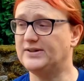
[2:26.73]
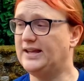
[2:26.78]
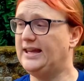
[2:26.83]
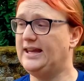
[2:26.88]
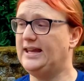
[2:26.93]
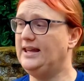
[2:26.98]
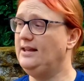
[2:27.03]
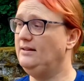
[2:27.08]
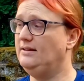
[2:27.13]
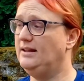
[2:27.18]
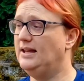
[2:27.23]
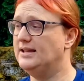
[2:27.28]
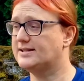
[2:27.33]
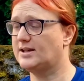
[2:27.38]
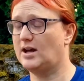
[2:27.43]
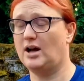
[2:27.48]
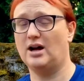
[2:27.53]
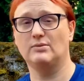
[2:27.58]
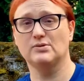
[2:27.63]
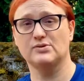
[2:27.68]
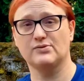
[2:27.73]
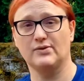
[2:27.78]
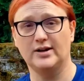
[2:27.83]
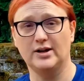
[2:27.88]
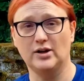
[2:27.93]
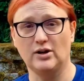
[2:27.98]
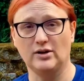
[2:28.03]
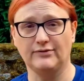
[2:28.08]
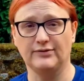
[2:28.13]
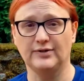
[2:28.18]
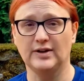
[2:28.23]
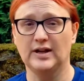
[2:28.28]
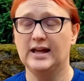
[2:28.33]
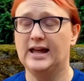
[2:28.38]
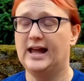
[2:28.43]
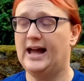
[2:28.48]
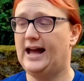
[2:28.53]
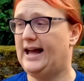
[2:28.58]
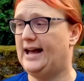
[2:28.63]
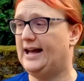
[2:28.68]
His car was written off,
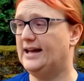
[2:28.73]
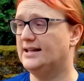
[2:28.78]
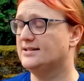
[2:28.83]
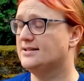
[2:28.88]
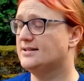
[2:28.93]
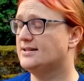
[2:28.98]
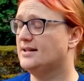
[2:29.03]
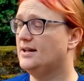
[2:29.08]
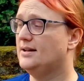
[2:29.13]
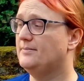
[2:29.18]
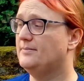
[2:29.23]
and